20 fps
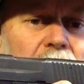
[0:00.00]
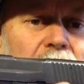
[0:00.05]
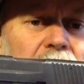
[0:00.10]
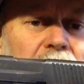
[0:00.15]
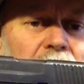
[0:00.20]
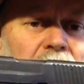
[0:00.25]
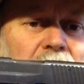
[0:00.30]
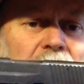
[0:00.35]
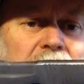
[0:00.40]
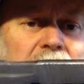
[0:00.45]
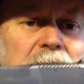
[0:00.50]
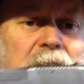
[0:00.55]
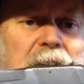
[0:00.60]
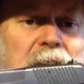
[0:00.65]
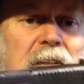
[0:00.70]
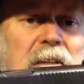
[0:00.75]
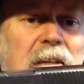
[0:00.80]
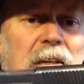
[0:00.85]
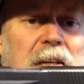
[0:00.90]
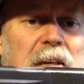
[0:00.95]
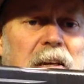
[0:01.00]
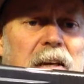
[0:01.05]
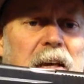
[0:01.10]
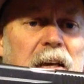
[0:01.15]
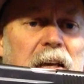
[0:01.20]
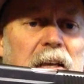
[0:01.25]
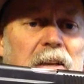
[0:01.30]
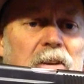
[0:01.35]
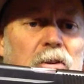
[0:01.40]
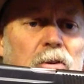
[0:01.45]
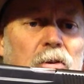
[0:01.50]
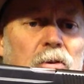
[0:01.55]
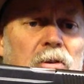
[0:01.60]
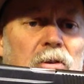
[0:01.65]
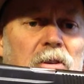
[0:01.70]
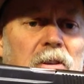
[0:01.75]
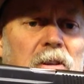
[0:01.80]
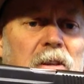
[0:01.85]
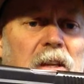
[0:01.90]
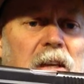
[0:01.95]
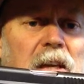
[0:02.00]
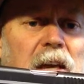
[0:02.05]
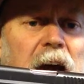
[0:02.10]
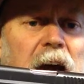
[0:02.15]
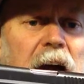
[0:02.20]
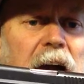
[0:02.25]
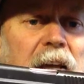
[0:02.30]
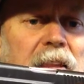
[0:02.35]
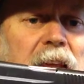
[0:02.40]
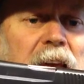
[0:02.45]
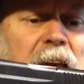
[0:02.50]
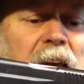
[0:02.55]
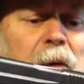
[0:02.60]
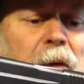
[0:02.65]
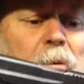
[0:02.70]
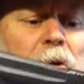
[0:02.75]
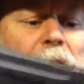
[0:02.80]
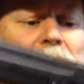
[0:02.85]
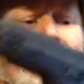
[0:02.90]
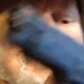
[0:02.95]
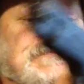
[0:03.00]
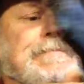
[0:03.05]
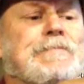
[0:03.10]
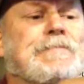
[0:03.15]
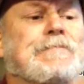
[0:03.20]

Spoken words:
right here, and you decock the hammer.